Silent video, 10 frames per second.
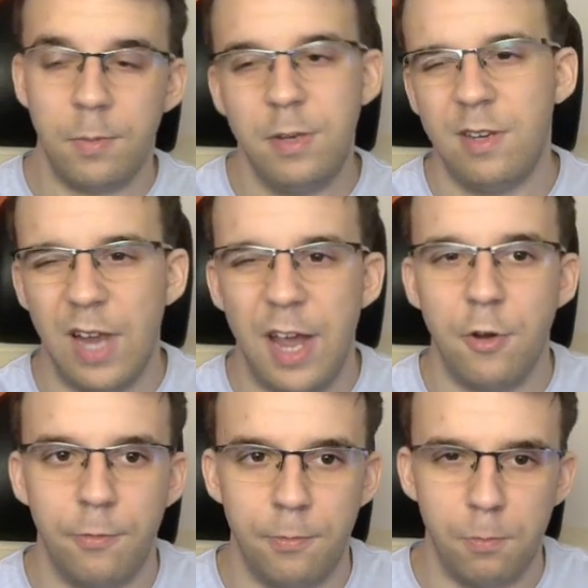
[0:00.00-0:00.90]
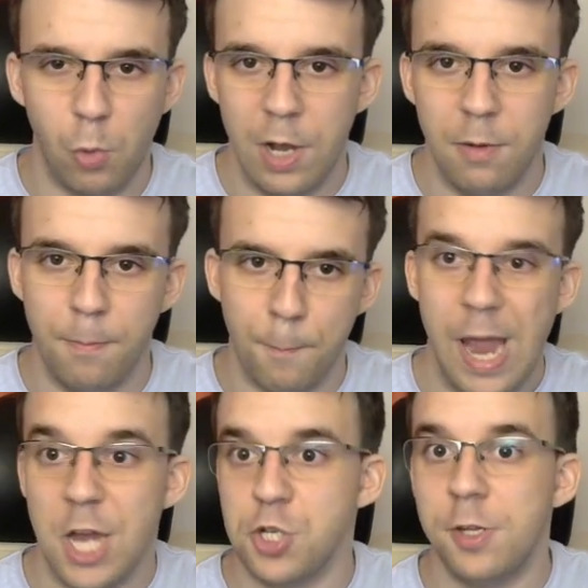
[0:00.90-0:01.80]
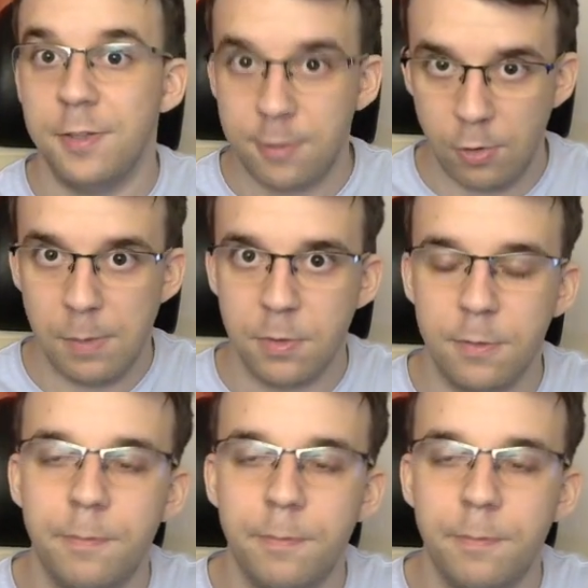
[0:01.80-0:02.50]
this line of, well, bash script.